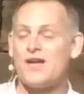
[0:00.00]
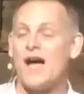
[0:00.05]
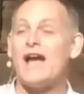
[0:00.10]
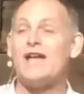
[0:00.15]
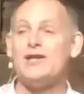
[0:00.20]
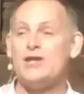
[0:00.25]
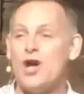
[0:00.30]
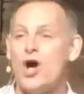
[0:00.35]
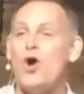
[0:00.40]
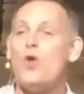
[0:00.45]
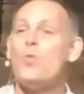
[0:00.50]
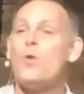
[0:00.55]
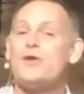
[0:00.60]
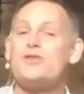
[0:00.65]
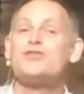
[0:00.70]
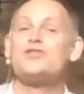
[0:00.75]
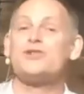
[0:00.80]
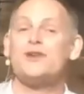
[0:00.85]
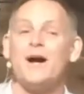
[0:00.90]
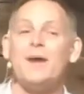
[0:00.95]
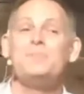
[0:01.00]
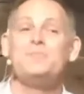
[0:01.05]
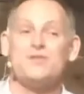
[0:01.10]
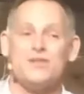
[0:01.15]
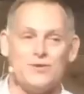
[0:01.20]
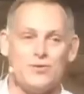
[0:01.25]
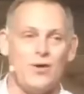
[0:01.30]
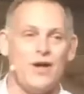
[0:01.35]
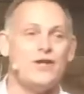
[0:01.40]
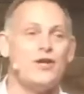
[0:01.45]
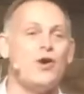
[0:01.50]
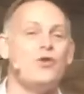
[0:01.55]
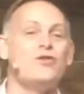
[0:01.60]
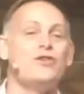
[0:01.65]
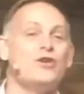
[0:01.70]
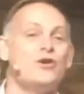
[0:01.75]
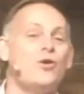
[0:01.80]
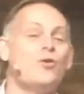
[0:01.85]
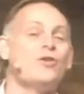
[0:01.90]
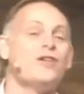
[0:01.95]
I know what you're up to. I know that
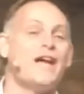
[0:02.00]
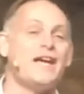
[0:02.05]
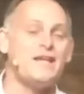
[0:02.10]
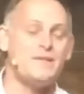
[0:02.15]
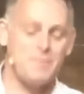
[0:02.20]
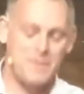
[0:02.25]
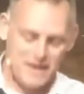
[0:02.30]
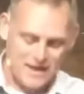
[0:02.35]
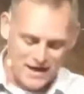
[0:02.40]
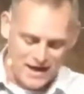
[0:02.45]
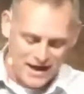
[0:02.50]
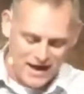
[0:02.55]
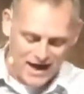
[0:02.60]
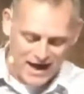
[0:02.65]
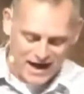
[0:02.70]
you don't like me.